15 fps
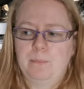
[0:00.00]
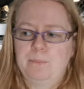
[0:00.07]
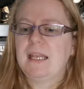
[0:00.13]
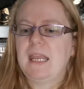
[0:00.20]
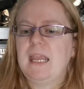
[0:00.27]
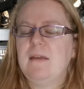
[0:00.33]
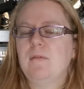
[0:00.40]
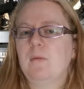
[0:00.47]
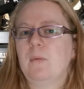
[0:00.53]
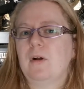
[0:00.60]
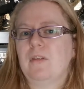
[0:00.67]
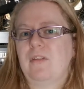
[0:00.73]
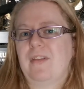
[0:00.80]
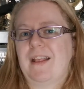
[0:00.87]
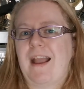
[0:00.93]
and even
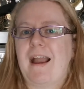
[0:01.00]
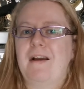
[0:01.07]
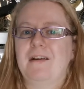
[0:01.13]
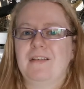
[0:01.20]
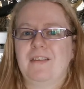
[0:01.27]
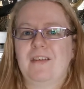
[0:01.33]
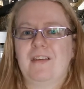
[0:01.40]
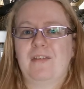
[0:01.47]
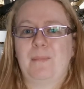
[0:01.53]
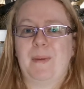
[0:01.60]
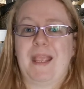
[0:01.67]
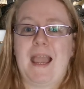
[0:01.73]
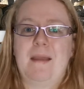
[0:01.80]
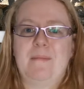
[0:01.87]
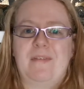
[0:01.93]
once the characters
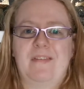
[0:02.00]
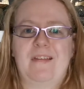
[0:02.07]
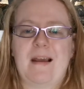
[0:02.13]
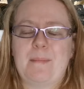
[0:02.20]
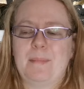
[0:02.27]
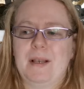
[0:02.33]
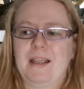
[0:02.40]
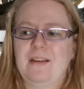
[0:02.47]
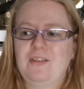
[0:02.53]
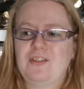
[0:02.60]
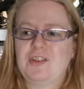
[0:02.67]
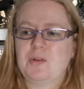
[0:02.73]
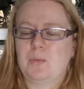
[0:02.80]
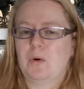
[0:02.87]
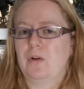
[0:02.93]
became
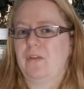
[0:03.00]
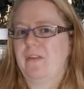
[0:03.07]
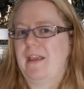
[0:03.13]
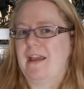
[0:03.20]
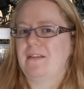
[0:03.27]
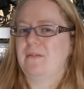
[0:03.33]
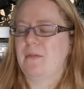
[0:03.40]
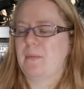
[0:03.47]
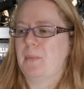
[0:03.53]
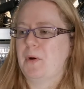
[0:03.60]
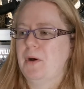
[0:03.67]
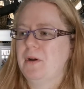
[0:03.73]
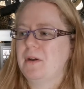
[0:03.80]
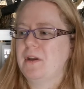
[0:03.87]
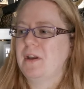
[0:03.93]
established towards the end of the
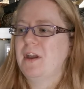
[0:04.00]
book,